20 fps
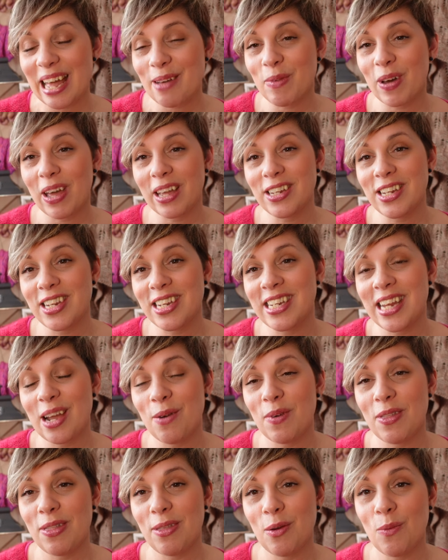I'm going to share
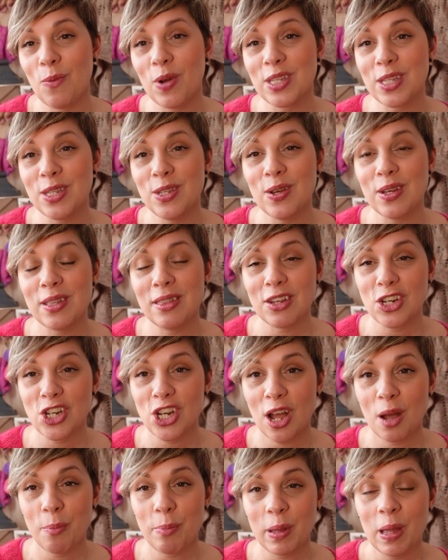with you what's new in the
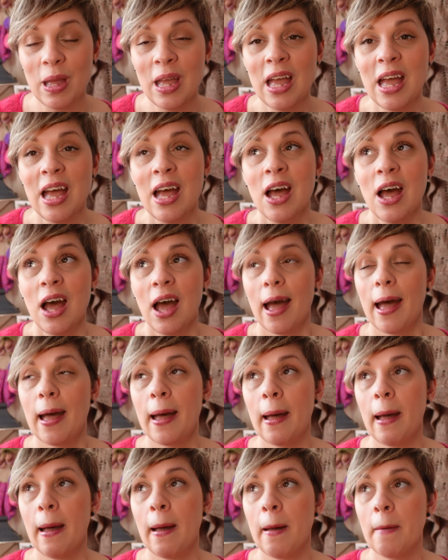shop.
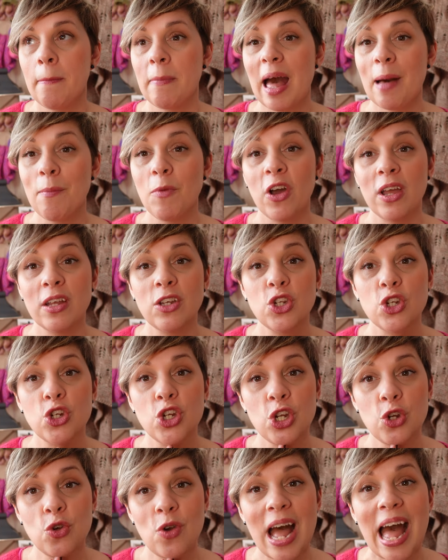I'm going to
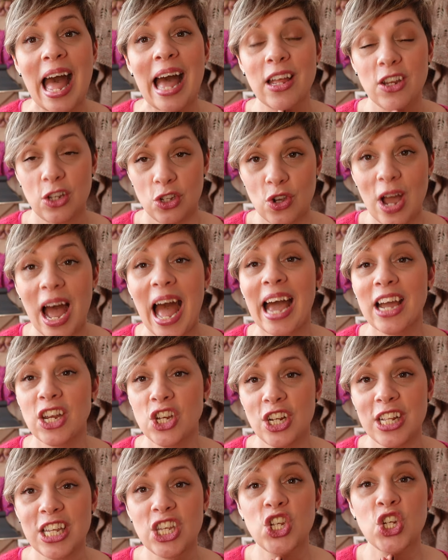
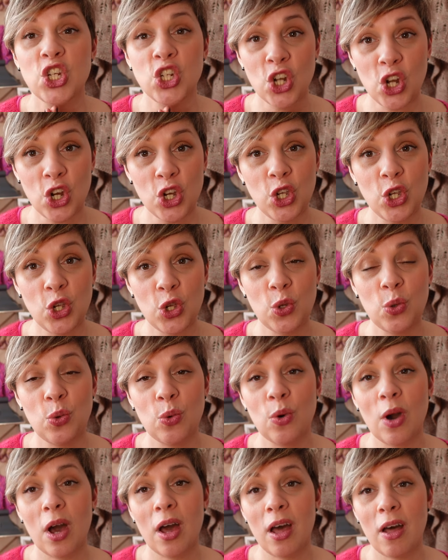actually show
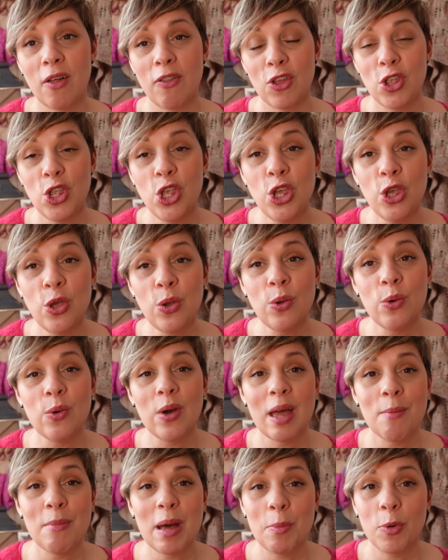you the new
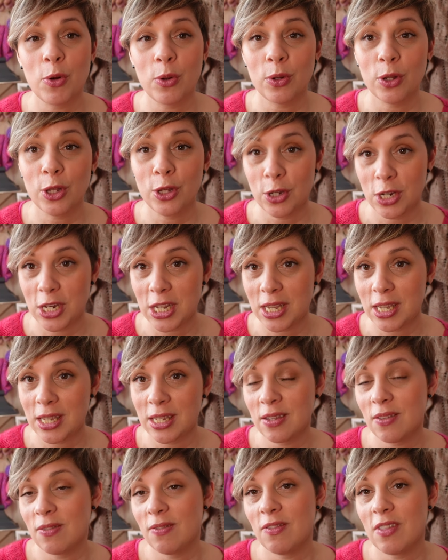Emma Ball
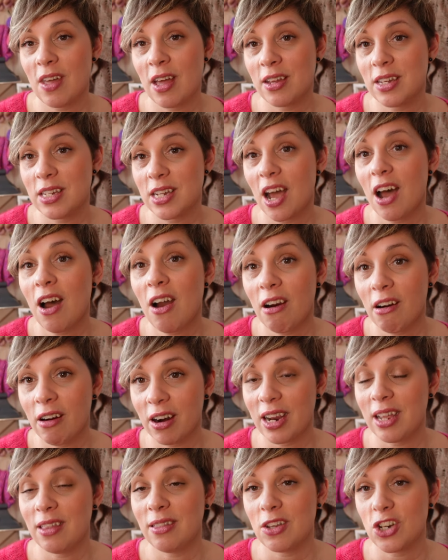goodies that
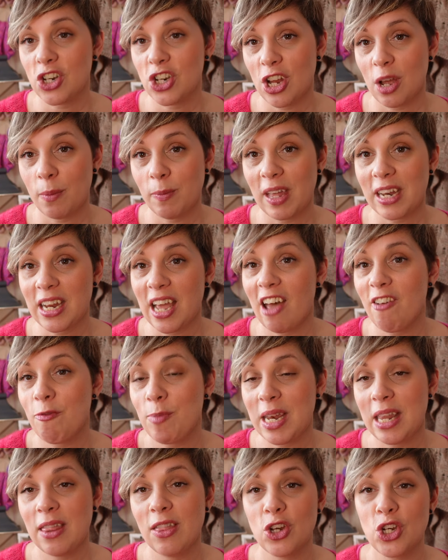are in the shop, that have
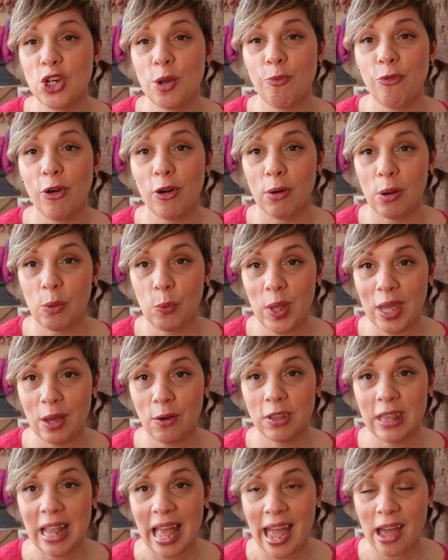been in the shop for a
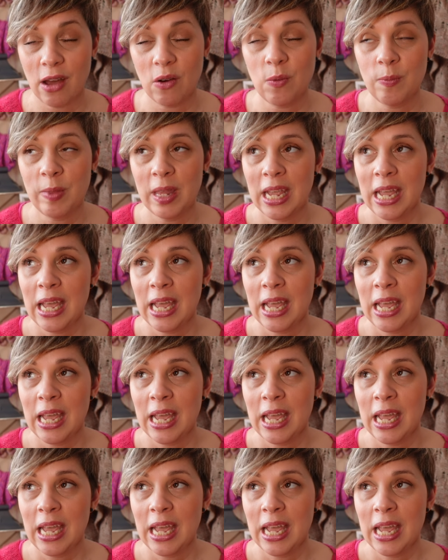week now,